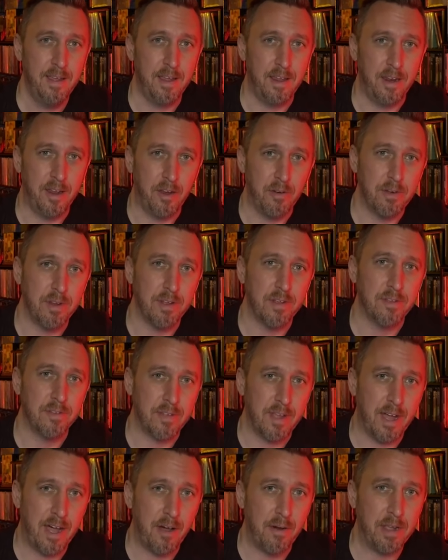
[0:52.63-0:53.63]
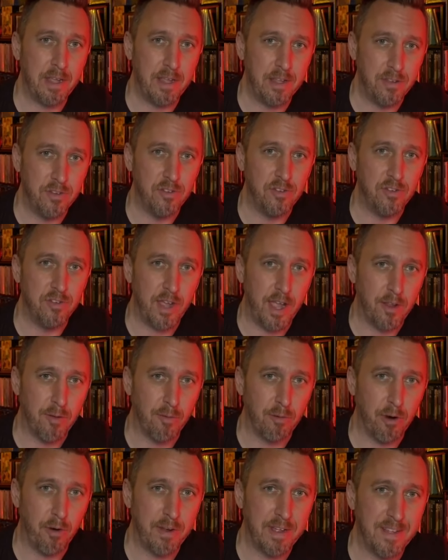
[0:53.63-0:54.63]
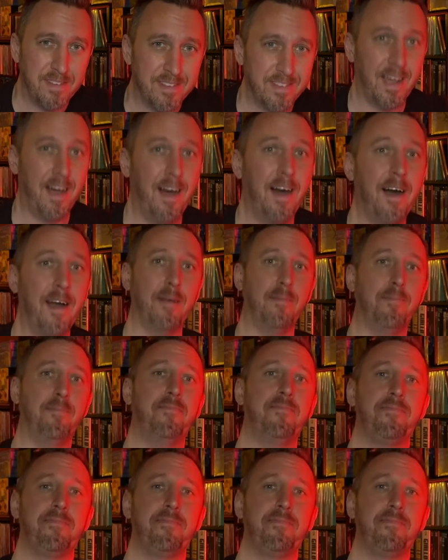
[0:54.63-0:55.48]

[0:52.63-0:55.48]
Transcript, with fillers: and here it is now in January. It's time